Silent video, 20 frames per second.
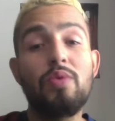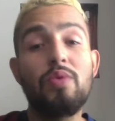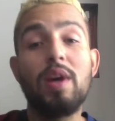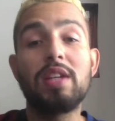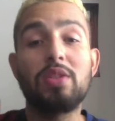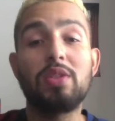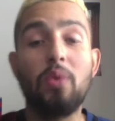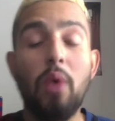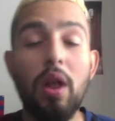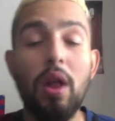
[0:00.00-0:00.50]

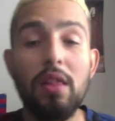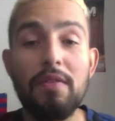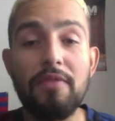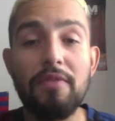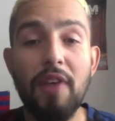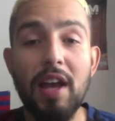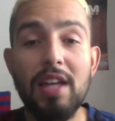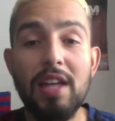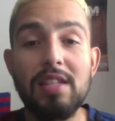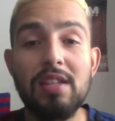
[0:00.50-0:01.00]

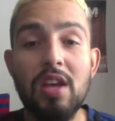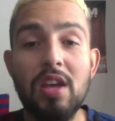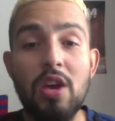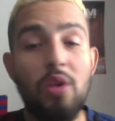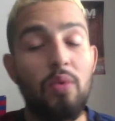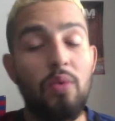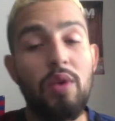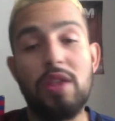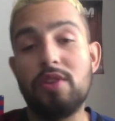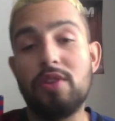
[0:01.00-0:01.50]
qualifies,
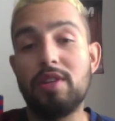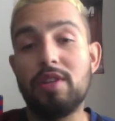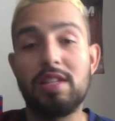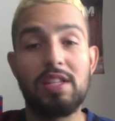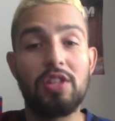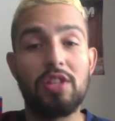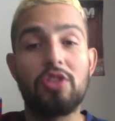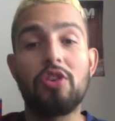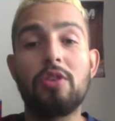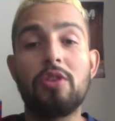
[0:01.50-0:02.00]
whether it's in
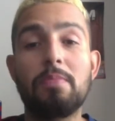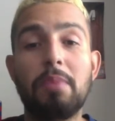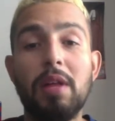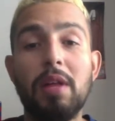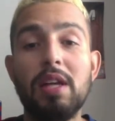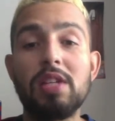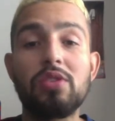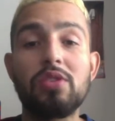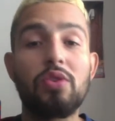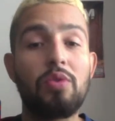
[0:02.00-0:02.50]
third place
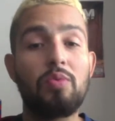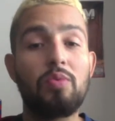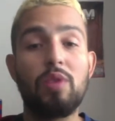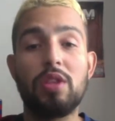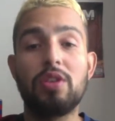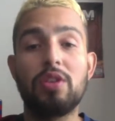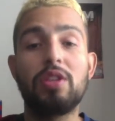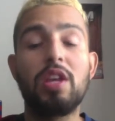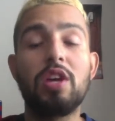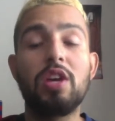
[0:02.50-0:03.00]
or whether they
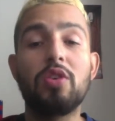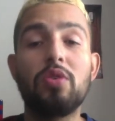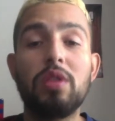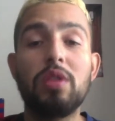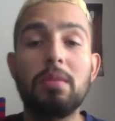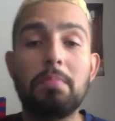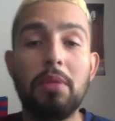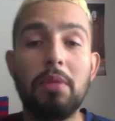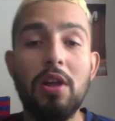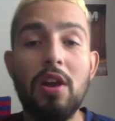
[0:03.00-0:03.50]
go to the
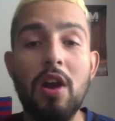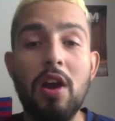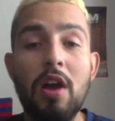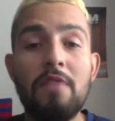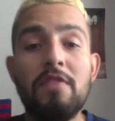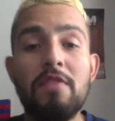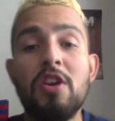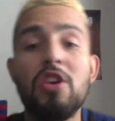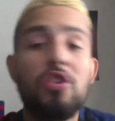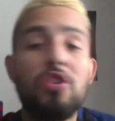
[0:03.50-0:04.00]
playoff,
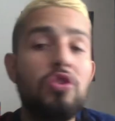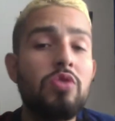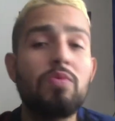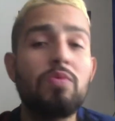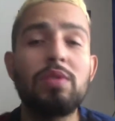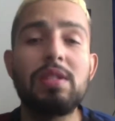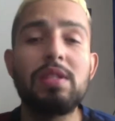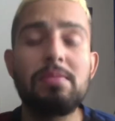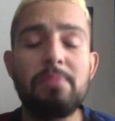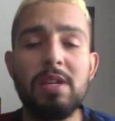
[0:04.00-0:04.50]
no one
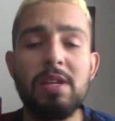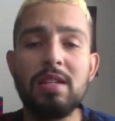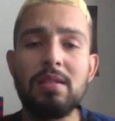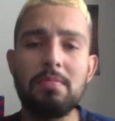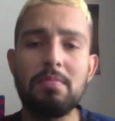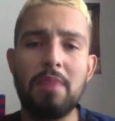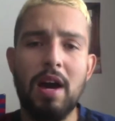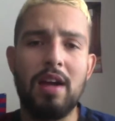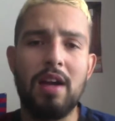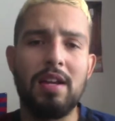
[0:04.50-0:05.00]
speaks about it.